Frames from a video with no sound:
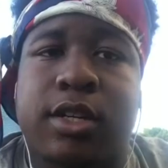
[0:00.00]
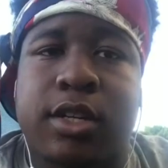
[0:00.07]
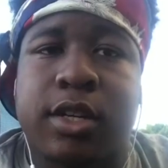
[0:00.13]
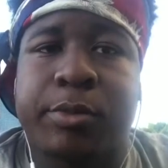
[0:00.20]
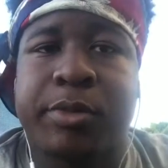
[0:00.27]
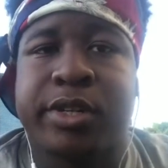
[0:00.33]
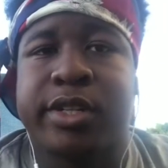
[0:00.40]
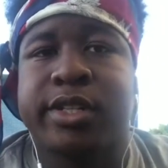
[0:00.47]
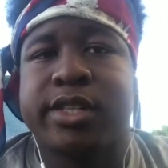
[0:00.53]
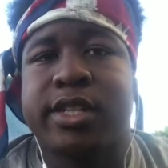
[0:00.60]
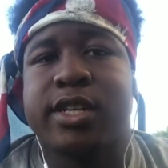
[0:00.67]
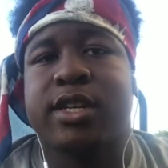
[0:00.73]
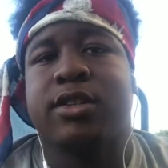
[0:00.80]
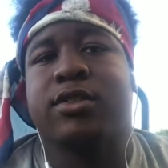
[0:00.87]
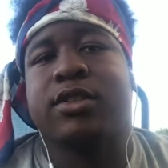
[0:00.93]
I'm here to
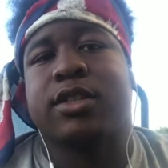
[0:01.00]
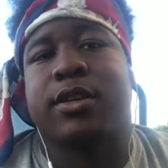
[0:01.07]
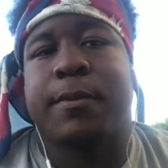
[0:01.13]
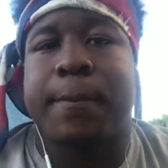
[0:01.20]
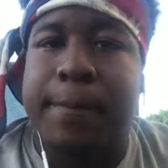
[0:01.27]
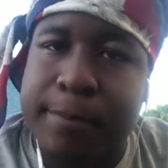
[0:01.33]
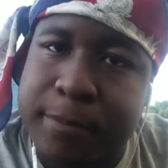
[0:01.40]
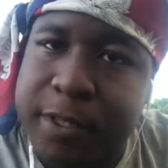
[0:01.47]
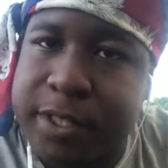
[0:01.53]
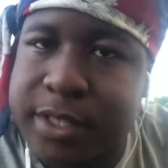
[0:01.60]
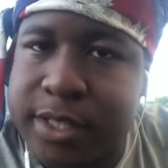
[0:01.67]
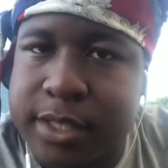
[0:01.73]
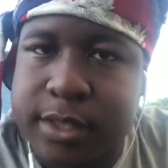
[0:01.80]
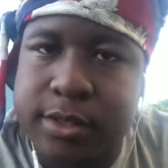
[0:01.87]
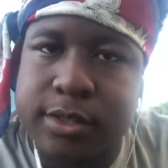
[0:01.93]
tell you
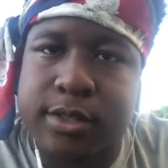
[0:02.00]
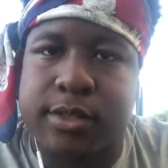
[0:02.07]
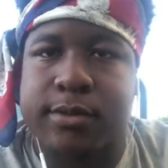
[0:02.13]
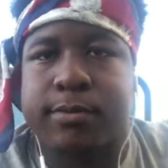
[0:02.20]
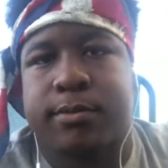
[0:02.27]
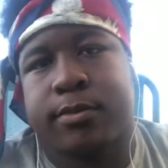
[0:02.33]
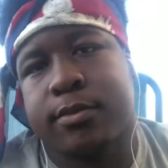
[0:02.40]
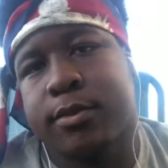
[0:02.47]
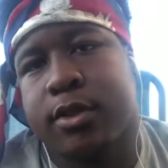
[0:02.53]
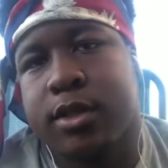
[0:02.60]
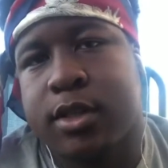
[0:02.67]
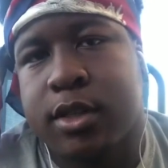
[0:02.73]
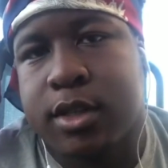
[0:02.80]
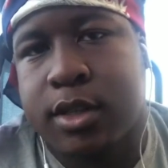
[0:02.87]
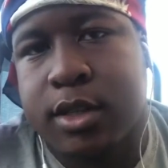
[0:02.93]
something.
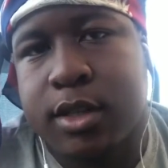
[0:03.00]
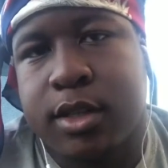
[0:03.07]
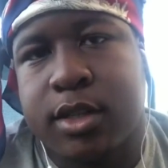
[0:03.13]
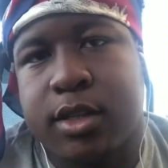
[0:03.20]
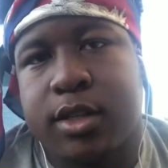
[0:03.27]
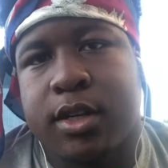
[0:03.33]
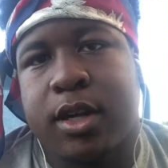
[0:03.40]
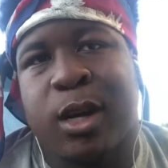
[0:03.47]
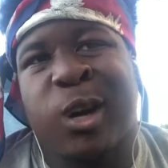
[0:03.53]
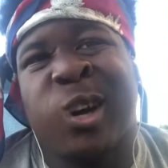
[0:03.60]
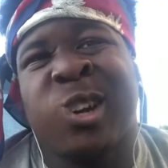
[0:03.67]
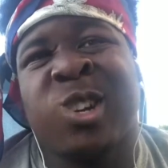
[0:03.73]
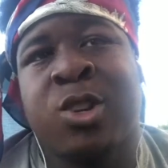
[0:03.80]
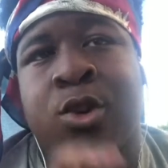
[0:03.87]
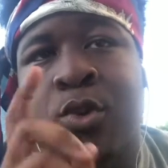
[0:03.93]
I
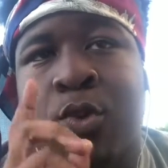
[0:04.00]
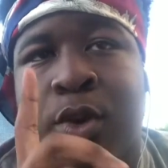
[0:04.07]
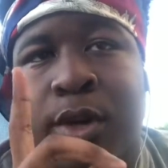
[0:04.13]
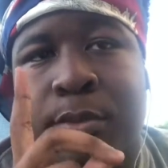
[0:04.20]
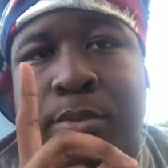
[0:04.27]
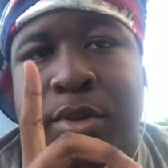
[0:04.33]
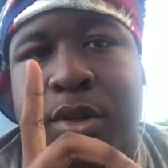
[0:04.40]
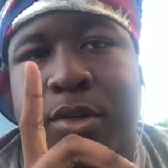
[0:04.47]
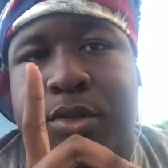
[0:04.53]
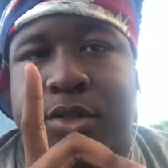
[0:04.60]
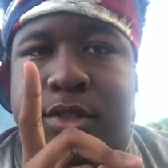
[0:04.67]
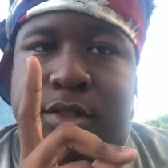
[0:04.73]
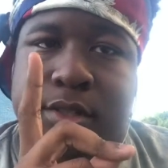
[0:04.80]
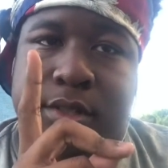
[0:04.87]
know one person